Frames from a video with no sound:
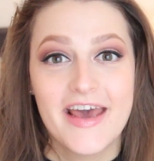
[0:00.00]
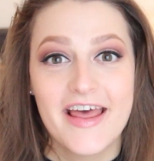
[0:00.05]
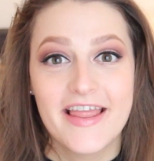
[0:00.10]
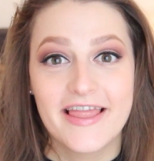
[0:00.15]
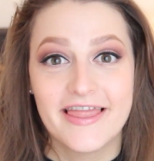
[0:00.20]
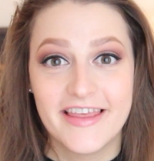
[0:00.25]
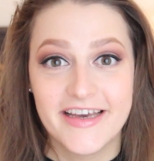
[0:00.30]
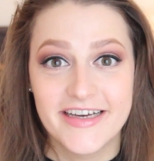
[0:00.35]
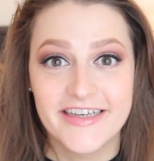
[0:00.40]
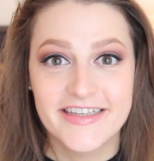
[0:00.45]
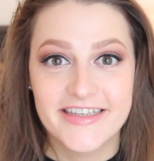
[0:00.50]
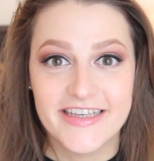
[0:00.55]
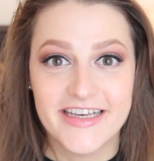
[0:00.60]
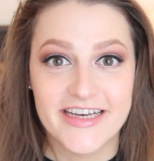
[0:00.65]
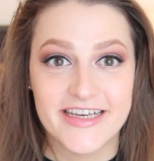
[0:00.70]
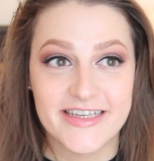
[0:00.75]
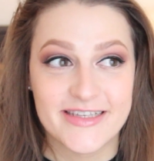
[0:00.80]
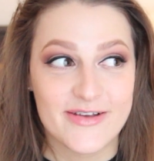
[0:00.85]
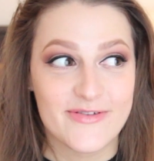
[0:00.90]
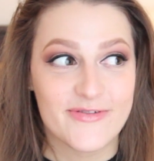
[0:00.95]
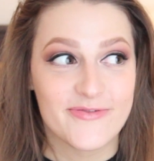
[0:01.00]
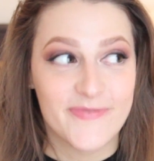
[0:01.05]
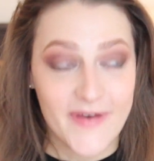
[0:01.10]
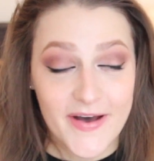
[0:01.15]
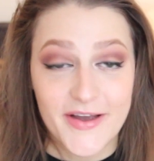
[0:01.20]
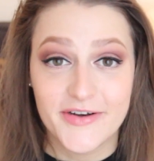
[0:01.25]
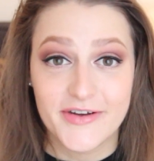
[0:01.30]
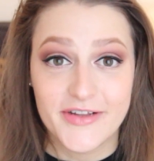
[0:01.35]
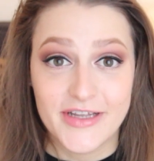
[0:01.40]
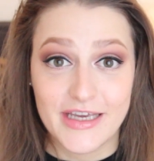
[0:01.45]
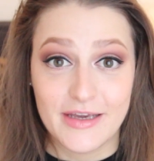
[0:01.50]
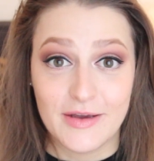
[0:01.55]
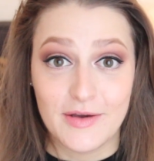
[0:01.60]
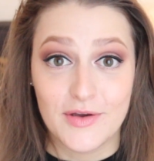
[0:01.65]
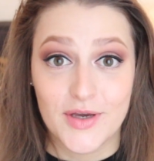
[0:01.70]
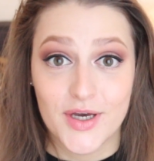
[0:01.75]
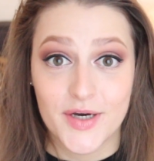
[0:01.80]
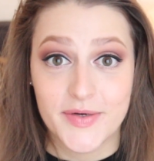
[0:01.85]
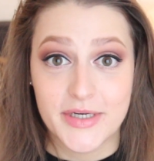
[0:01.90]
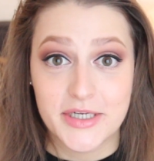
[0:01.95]
This is finally
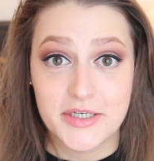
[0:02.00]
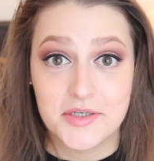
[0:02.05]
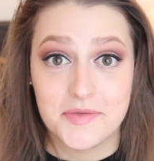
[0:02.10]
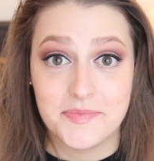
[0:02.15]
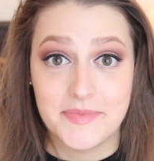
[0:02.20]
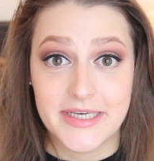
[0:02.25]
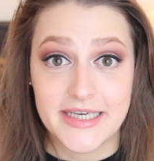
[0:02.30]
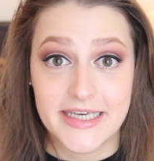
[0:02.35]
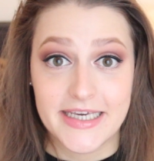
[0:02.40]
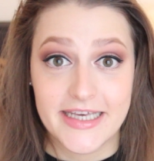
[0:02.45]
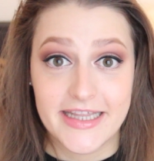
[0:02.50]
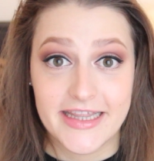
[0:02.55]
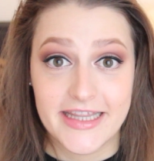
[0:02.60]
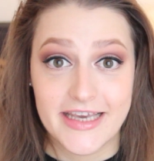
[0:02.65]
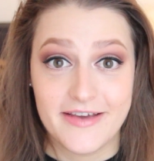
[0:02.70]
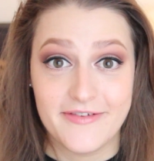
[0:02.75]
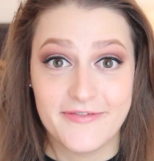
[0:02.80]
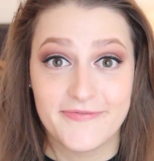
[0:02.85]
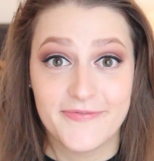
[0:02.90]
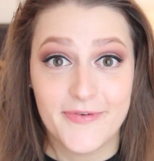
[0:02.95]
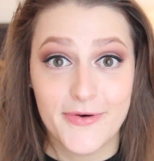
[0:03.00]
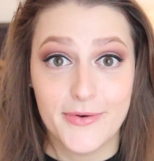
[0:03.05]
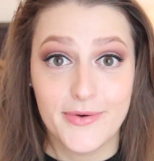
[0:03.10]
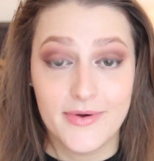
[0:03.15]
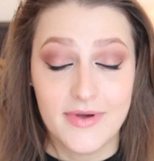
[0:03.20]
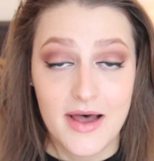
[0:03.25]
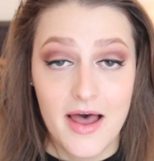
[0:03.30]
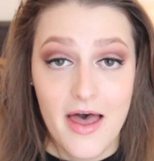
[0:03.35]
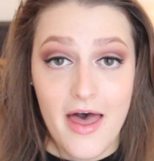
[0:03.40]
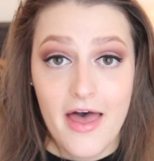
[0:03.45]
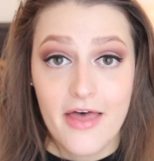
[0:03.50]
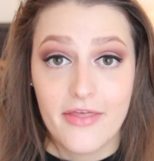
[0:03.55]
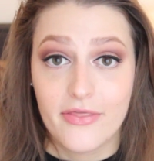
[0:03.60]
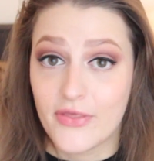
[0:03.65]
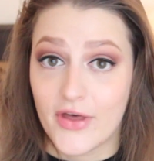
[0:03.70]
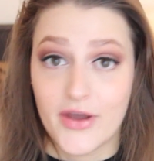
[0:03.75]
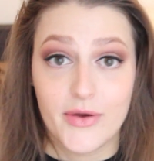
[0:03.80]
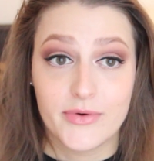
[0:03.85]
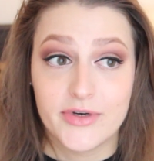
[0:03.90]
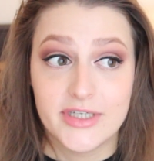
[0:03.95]
going to be the full
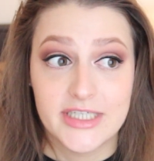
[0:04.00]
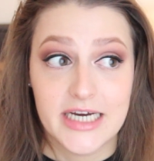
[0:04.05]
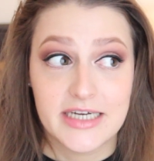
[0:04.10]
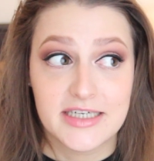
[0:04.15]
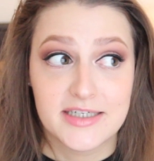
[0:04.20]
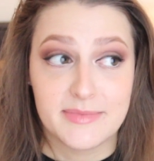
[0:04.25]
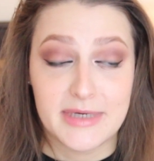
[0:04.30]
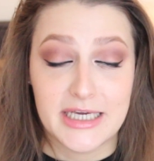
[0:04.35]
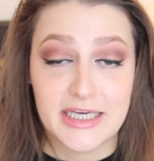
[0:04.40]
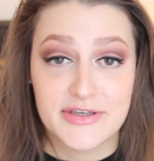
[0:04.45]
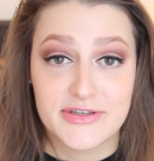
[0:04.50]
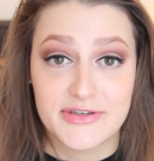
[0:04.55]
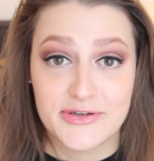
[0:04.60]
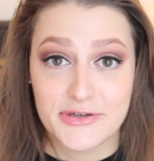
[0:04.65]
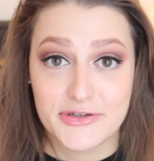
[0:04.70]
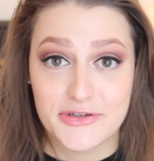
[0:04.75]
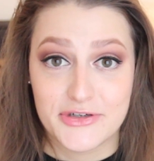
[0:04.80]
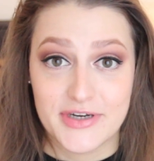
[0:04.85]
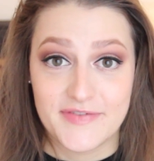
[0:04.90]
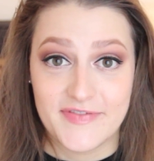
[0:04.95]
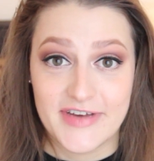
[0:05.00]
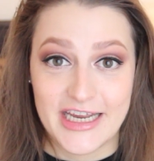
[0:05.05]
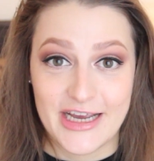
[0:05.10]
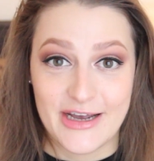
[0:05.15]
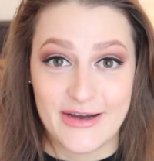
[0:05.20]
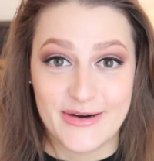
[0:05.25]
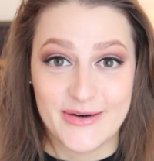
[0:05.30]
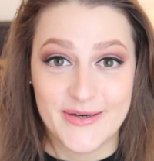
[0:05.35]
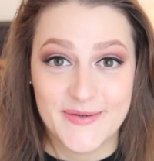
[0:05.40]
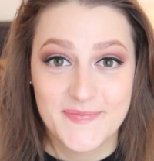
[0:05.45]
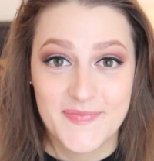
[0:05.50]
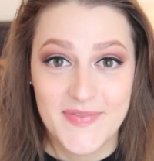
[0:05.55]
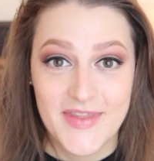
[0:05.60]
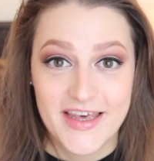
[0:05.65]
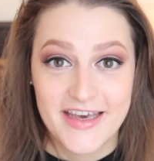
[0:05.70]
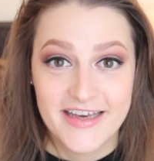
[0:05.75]
thyroidectomy surgery video.